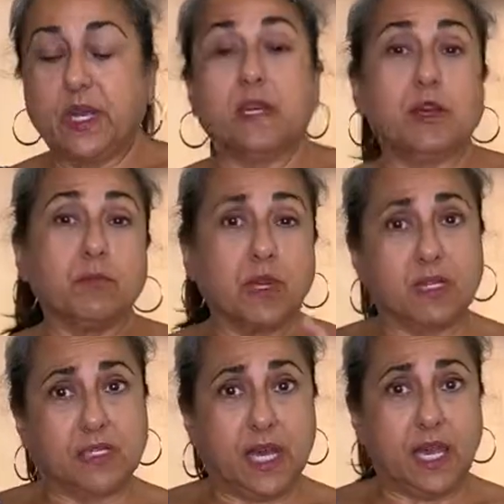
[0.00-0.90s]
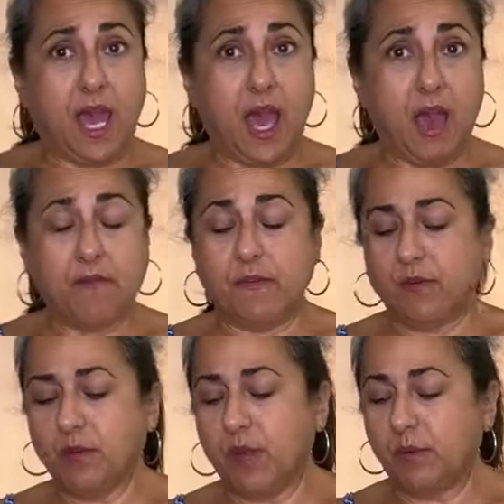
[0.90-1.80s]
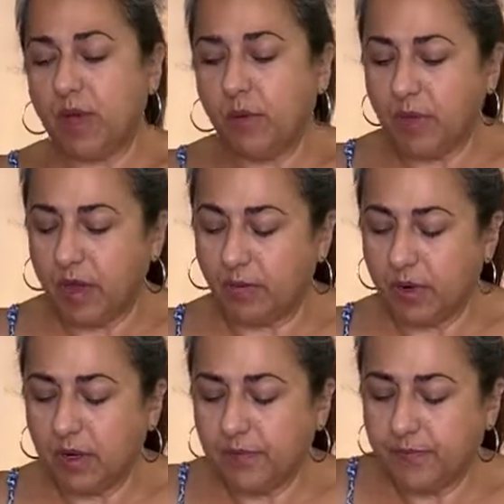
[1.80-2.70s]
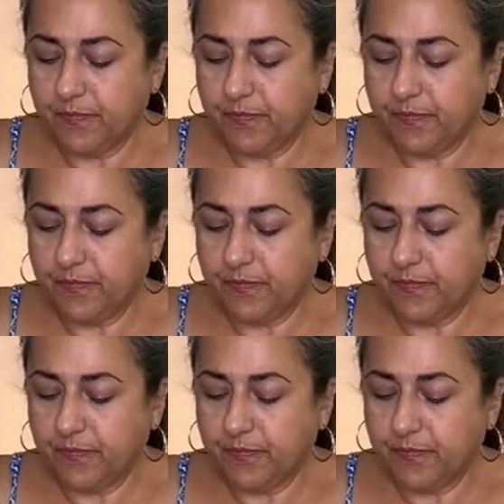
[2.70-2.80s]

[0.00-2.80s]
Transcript: Now I'm going to take half of a red bell pepper